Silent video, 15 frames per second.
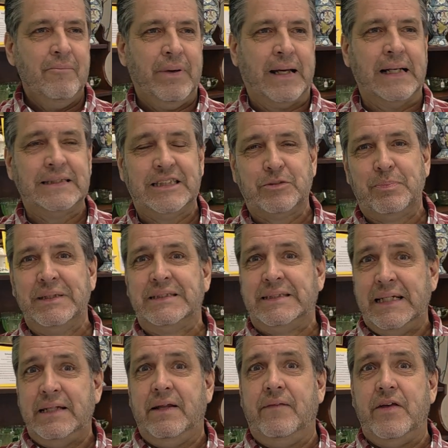Because it's been
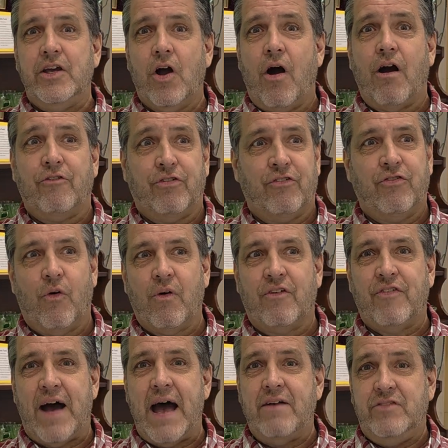sitting in the yard for 4 or
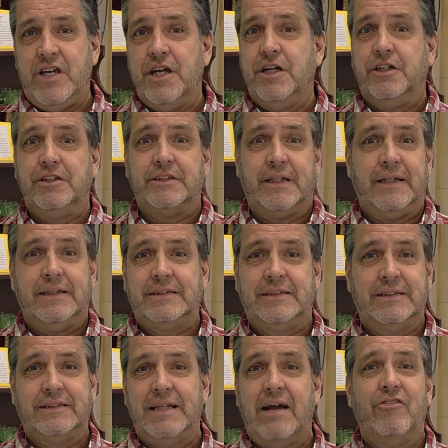5 years, and it's
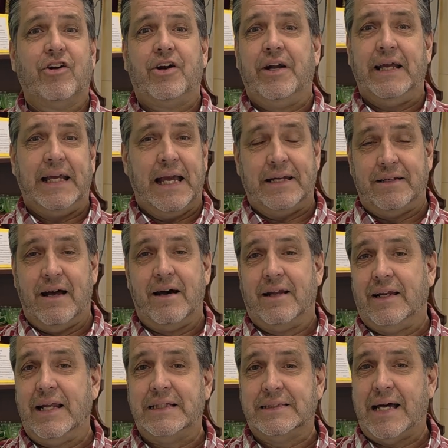just never going to get done
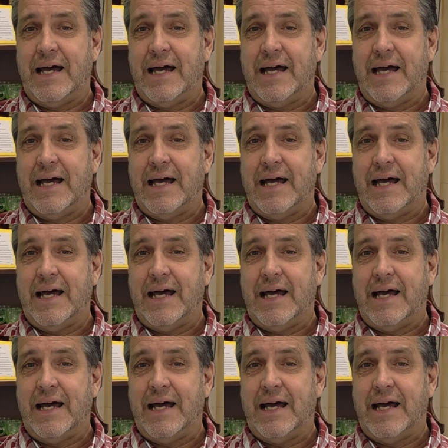unless